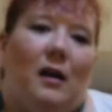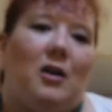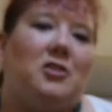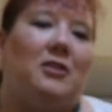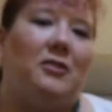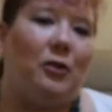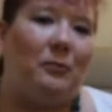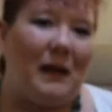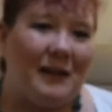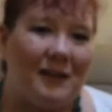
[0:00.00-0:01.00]
She's
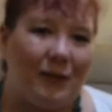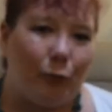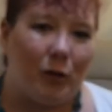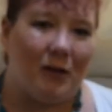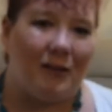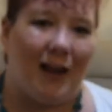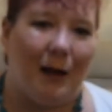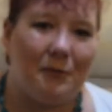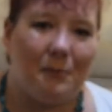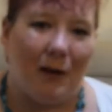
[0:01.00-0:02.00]
done many different
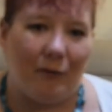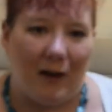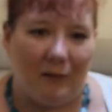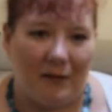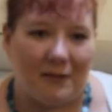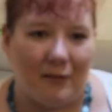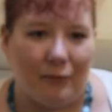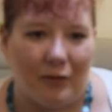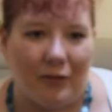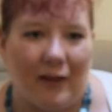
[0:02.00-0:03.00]
collabs about various
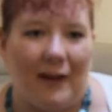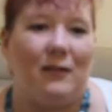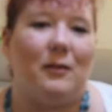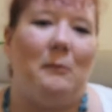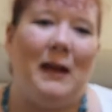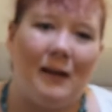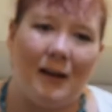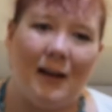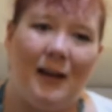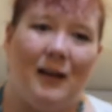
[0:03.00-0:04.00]
different things,
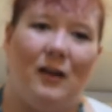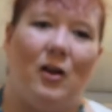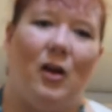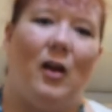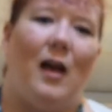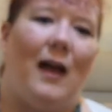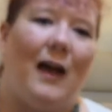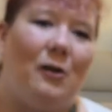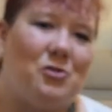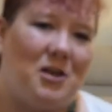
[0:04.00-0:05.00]
mainly
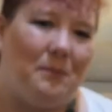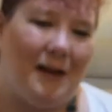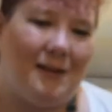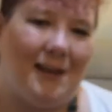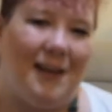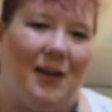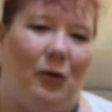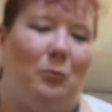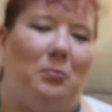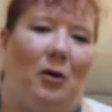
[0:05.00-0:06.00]

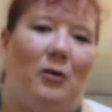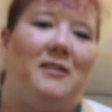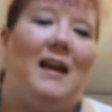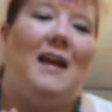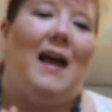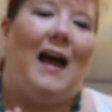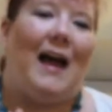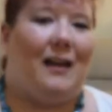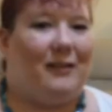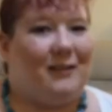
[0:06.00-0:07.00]
LGBTQ plus
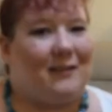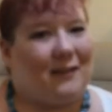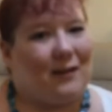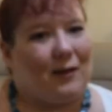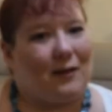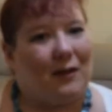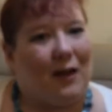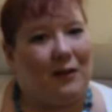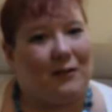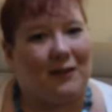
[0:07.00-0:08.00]
and
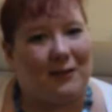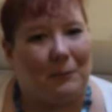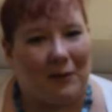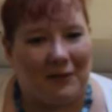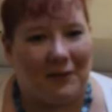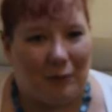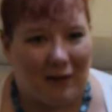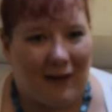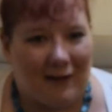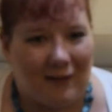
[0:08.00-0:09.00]
disability
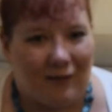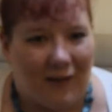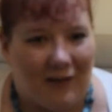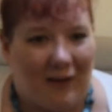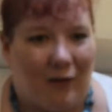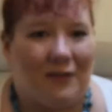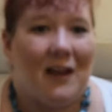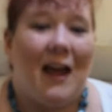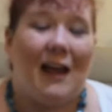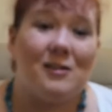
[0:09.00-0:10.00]
related videos
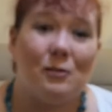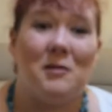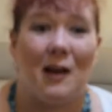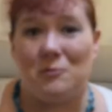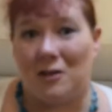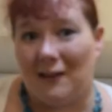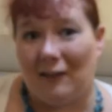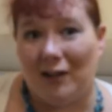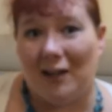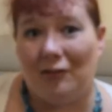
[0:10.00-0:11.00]
and sometimes she's
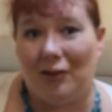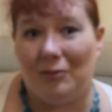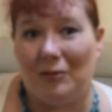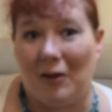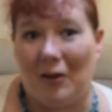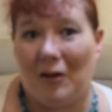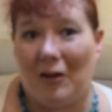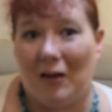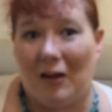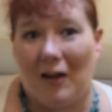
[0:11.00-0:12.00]
even given
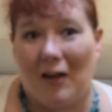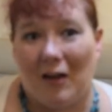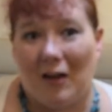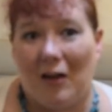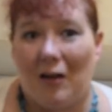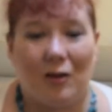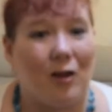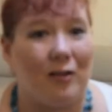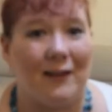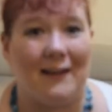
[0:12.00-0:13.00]
her
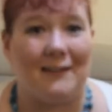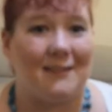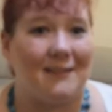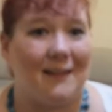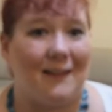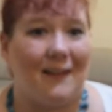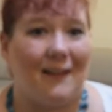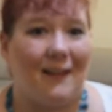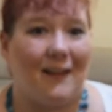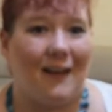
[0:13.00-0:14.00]
colleagues'
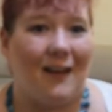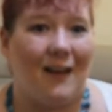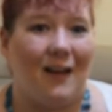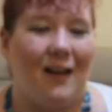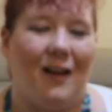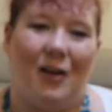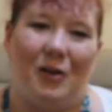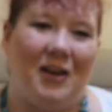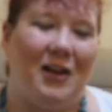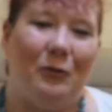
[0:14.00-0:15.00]
uh,
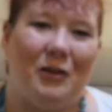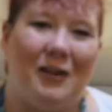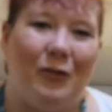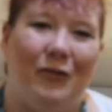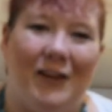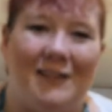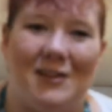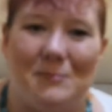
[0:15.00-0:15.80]
cute little vintage